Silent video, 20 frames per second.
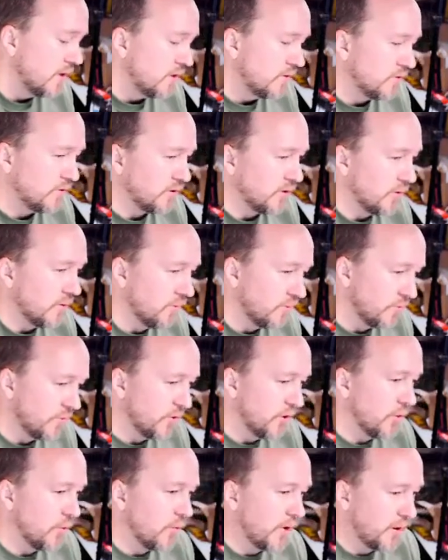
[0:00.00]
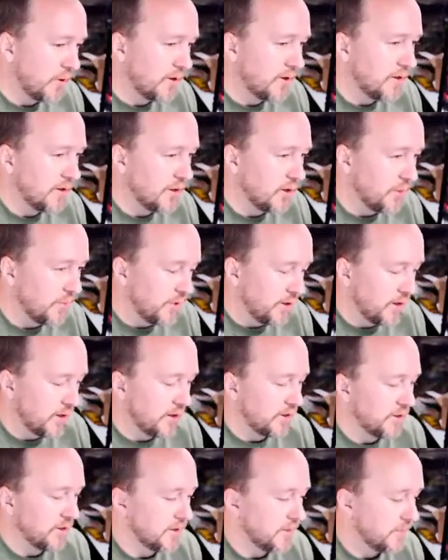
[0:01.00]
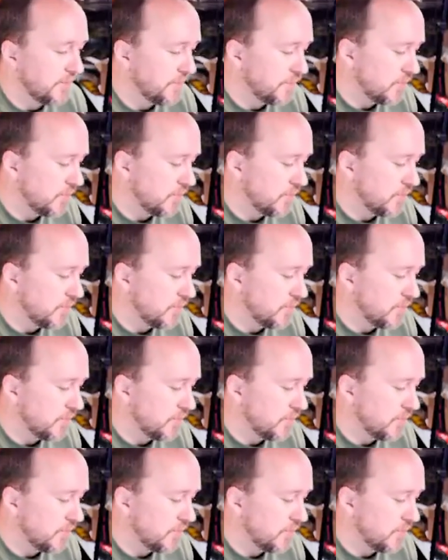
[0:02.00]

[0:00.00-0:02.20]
So they'll wear in a little bit on you.